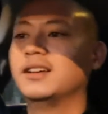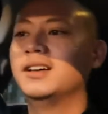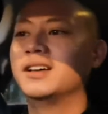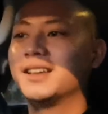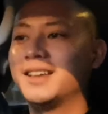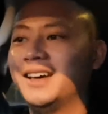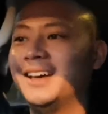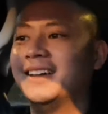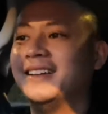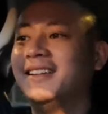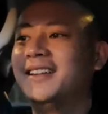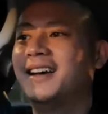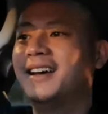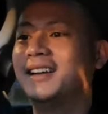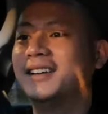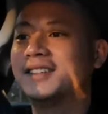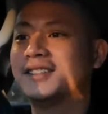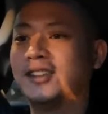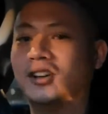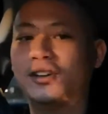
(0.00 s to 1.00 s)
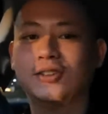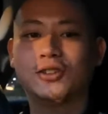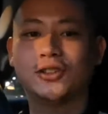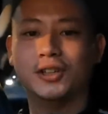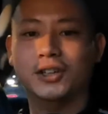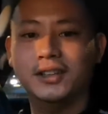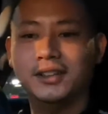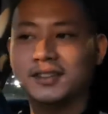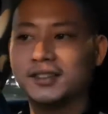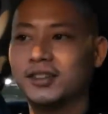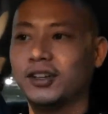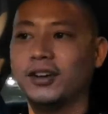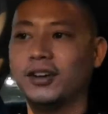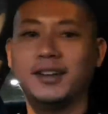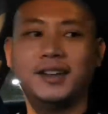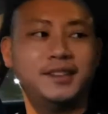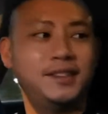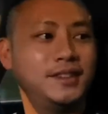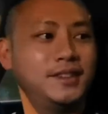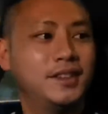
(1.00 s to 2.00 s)
Again, that is not good, it's not
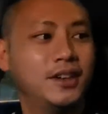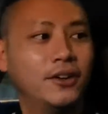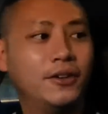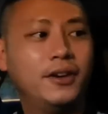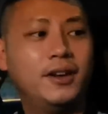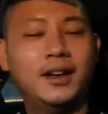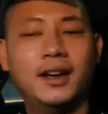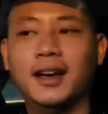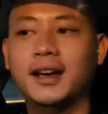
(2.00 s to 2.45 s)
necessary,